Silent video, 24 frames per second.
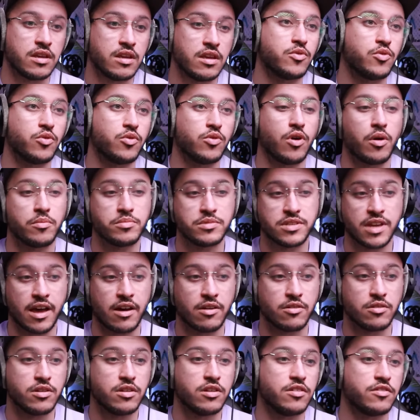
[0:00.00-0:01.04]
or opt
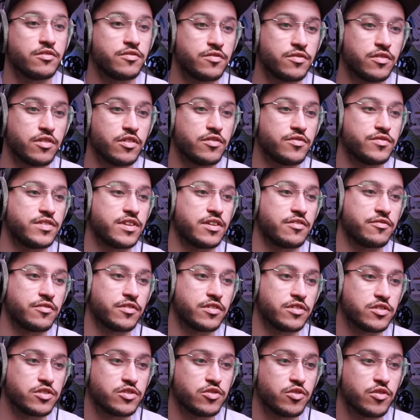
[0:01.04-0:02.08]
out of
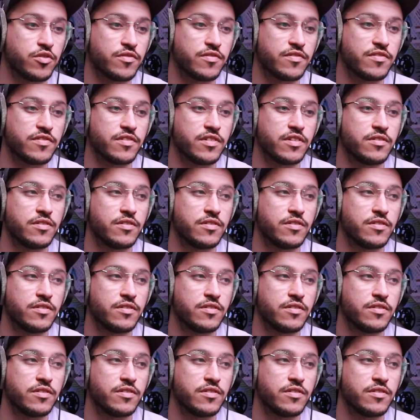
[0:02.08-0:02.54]
different sort of